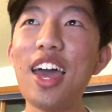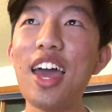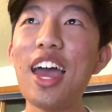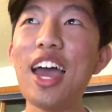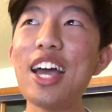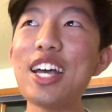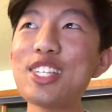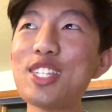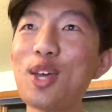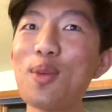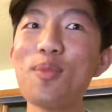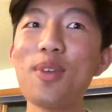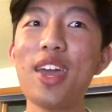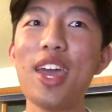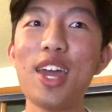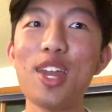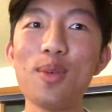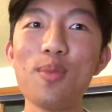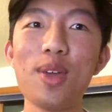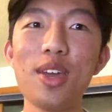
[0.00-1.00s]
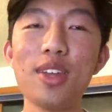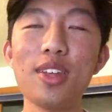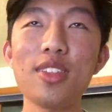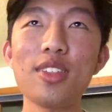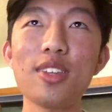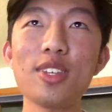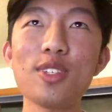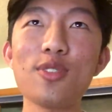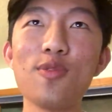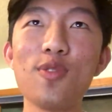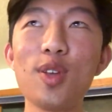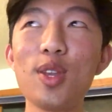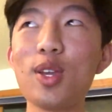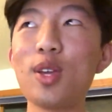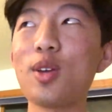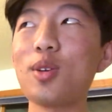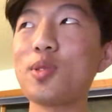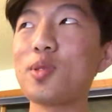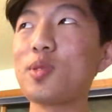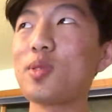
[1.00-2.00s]
as I'm animating these
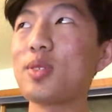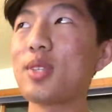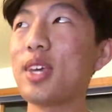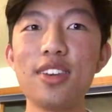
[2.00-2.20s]
videos.